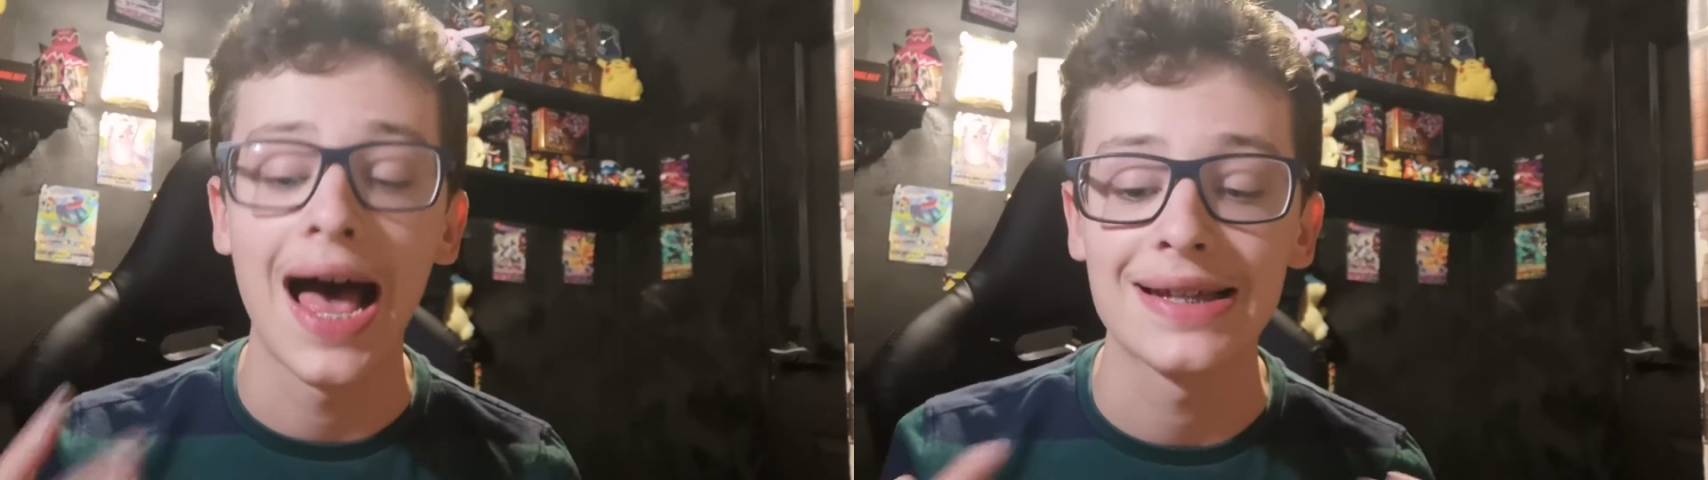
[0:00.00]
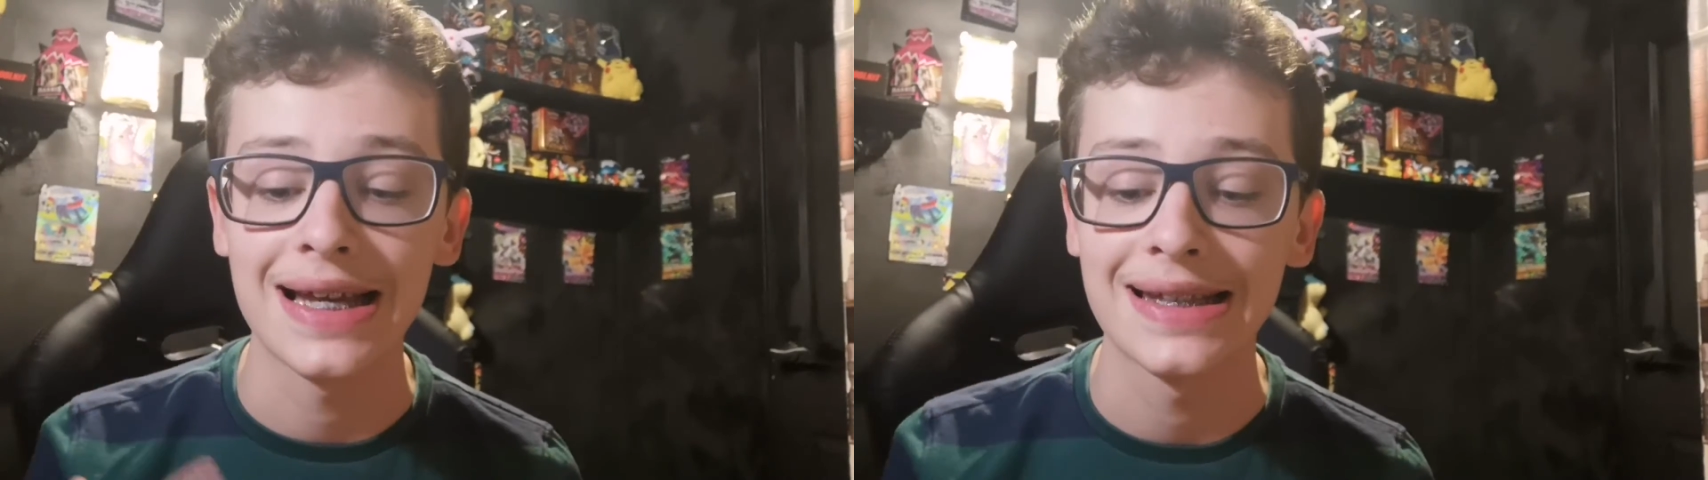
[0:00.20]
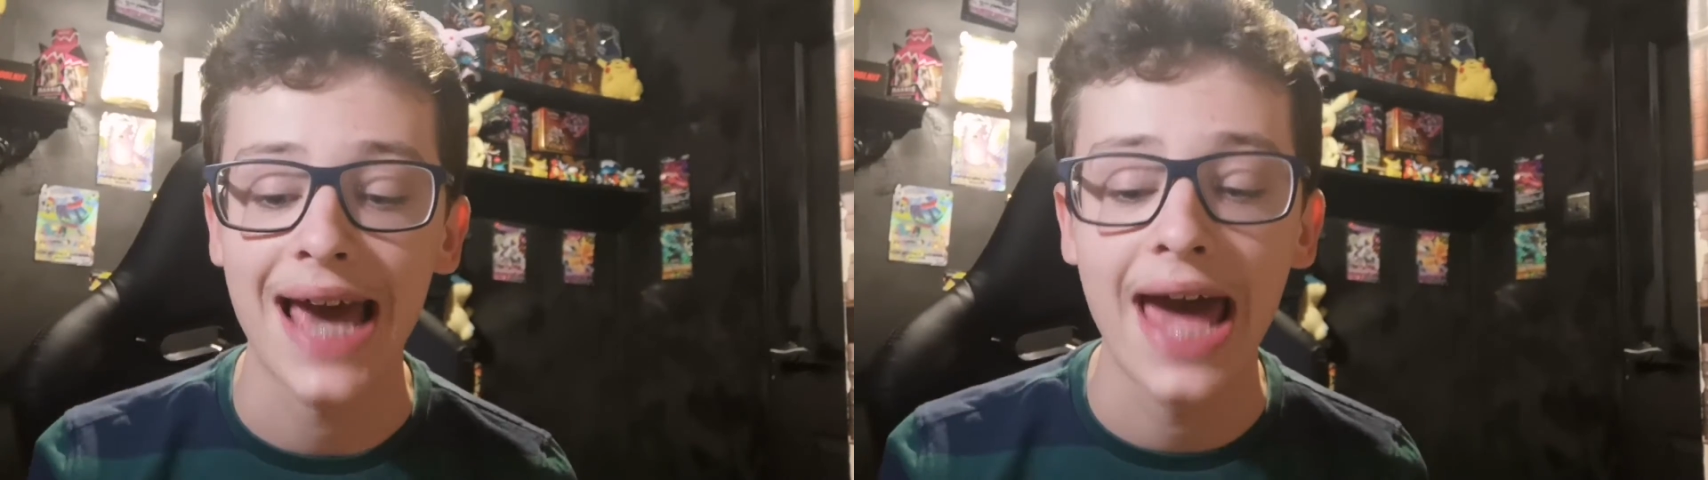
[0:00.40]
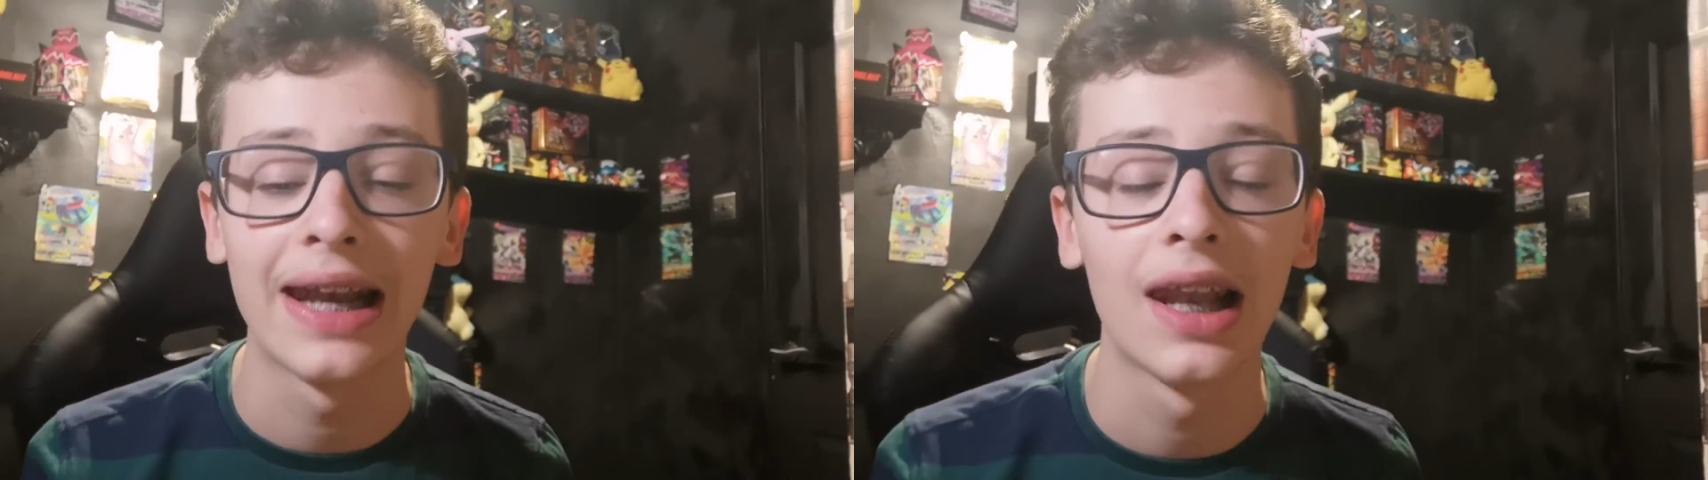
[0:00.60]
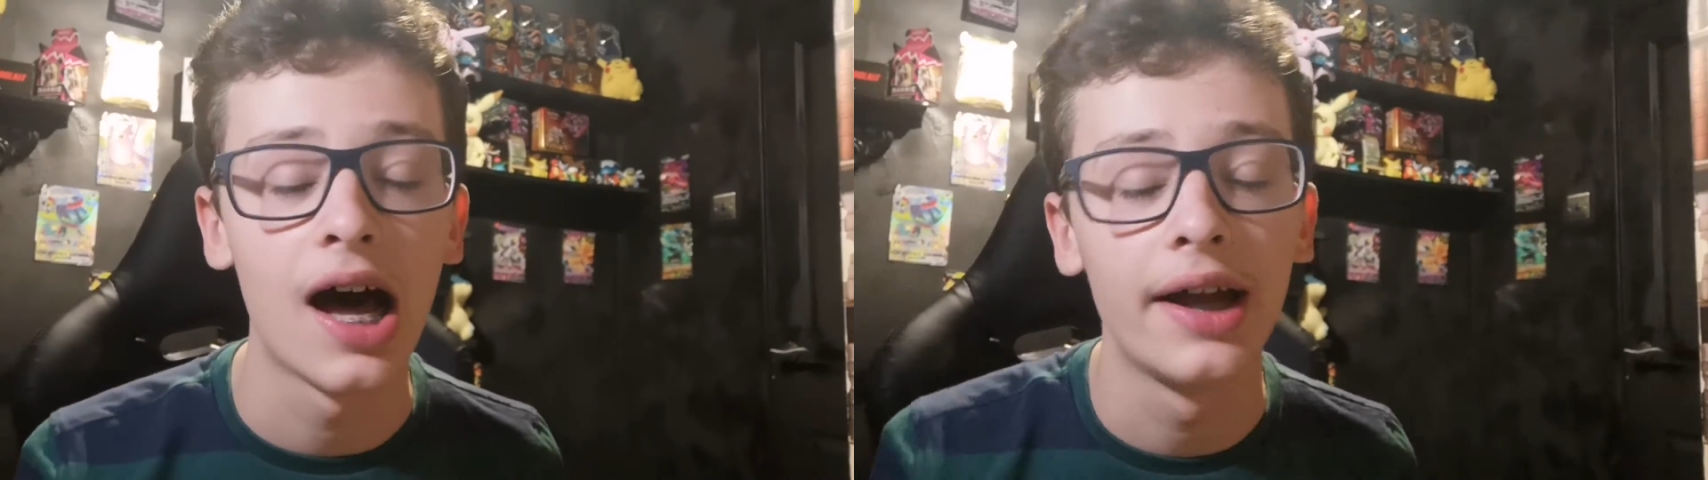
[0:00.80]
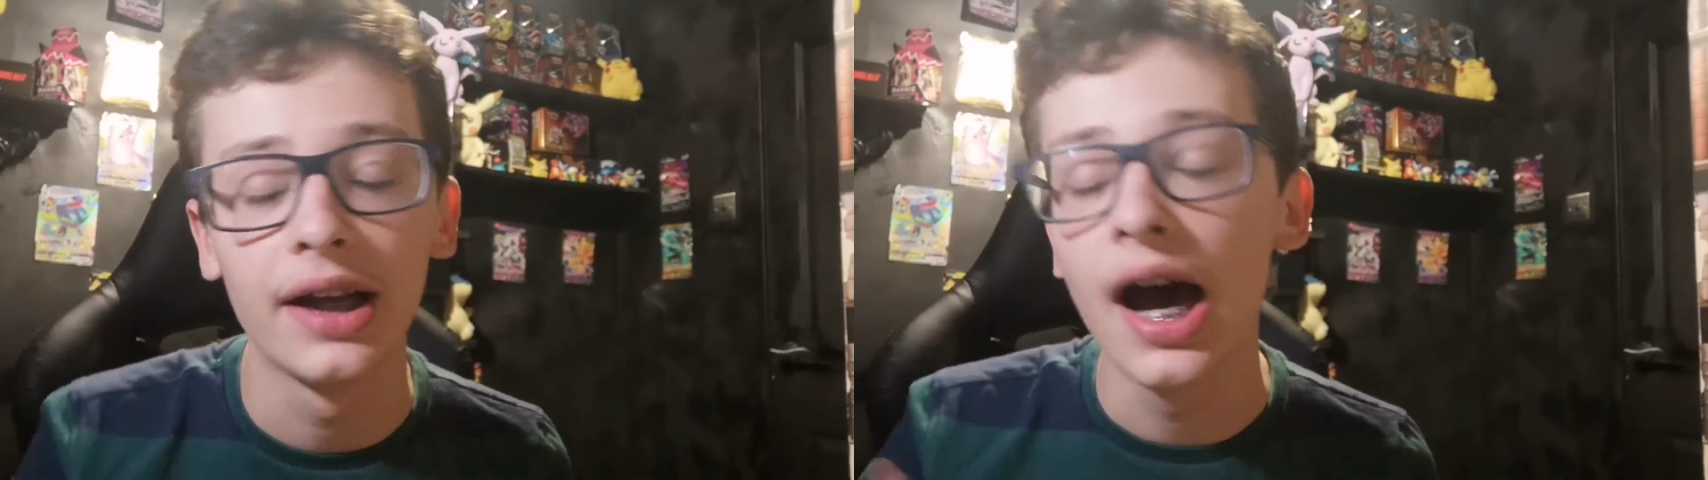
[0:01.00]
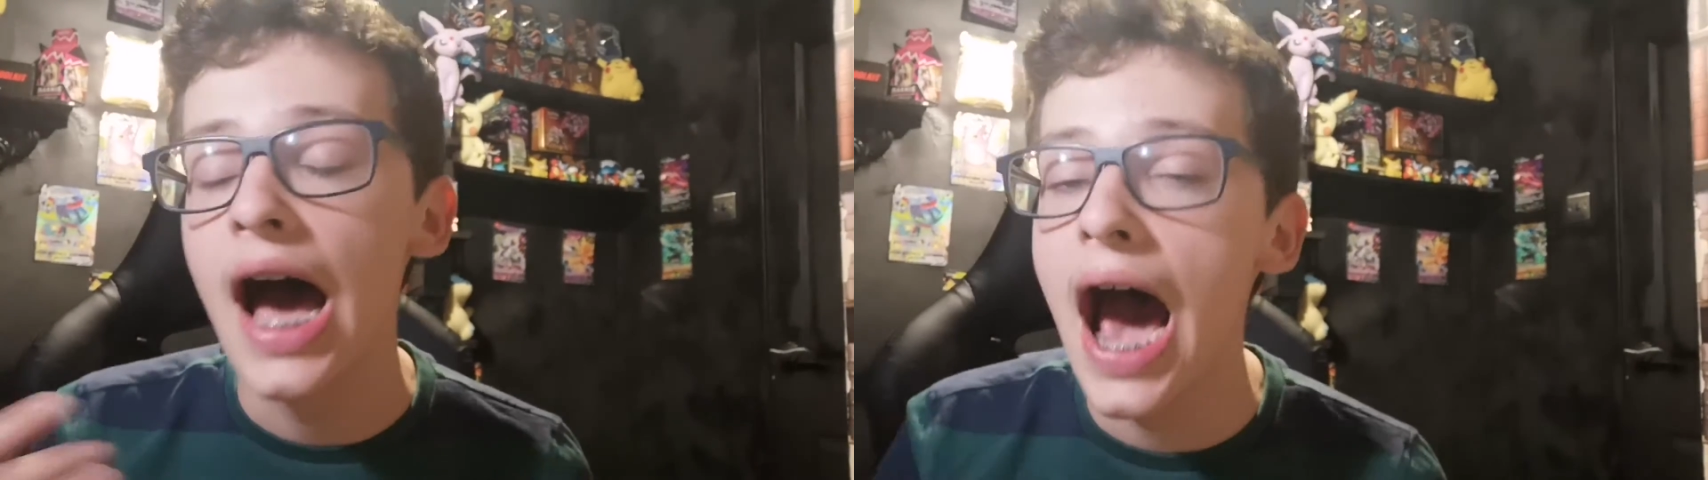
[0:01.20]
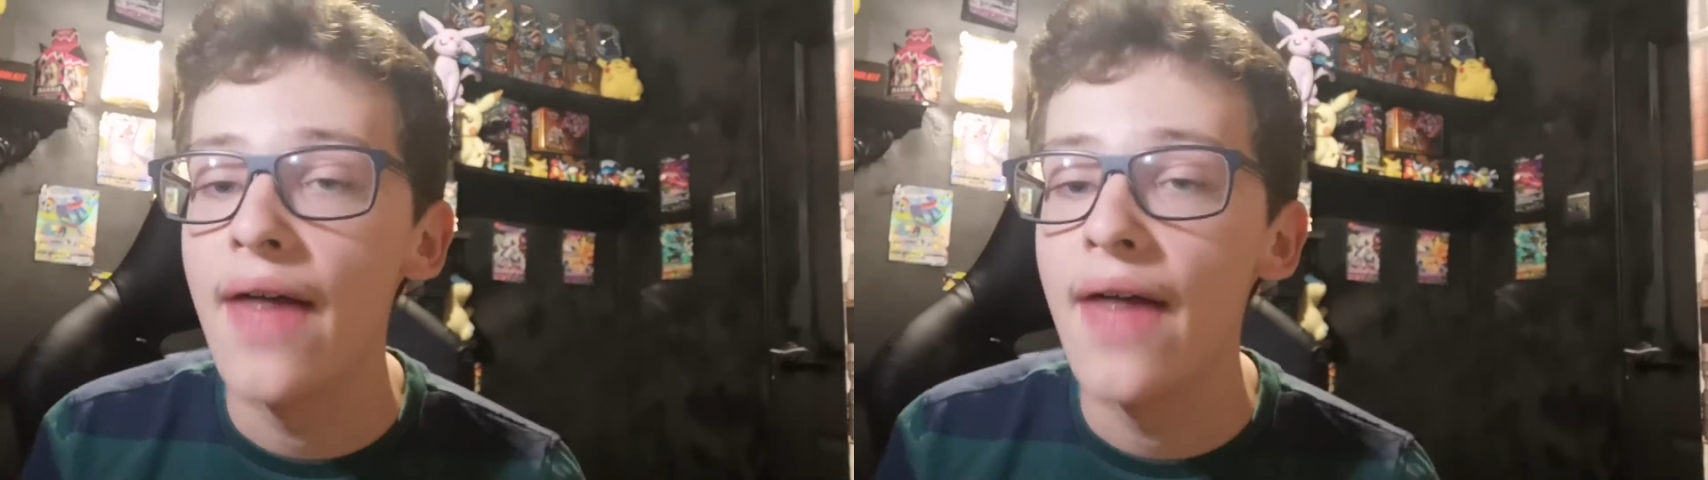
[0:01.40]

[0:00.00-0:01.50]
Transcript: as its headliner,